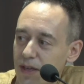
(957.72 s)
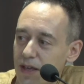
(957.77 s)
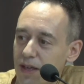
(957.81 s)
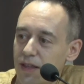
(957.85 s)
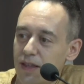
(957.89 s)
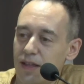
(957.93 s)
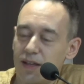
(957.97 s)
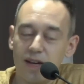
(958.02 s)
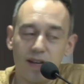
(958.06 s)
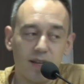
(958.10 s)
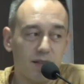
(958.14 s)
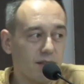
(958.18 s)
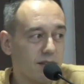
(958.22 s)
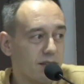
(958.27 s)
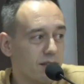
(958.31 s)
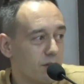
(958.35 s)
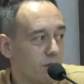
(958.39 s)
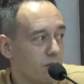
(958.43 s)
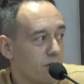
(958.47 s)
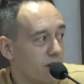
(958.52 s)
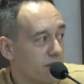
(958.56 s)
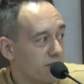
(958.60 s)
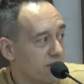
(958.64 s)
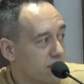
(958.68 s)
then I think
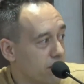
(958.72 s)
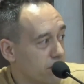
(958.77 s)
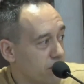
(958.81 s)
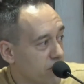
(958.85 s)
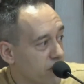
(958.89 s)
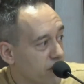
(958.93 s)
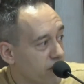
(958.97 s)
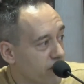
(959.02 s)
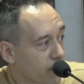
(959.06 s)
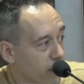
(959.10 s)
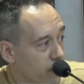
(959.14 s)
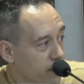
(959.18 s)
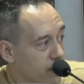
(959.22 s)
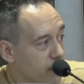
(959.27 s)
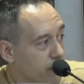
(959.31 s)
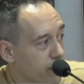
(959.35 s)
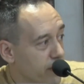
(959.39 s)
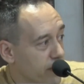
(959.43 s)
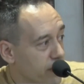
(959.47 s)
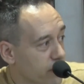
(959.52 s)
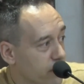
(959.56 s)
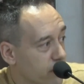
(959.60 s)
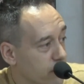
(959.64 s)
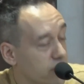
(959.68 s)
you have something very
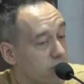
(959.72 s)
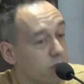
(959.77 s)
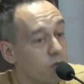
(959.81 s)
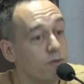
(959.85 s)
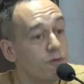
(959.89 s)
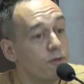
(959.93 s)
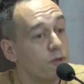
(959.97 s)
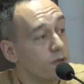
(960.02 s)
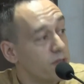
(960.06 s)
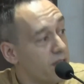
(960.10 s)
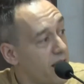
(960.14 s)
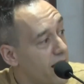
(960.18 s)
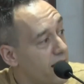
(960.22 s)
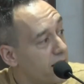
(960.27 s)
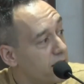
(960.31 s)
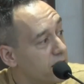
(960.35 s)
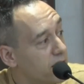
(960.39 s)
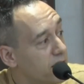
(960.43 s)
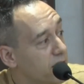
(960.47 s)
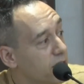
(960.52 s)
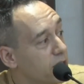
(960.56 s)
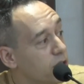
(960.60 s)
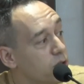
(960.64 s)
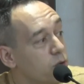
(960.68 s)
special. So for that,
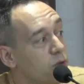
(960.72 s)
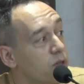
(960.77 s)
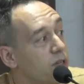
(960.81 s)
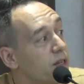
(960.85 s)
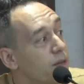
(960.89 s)
you need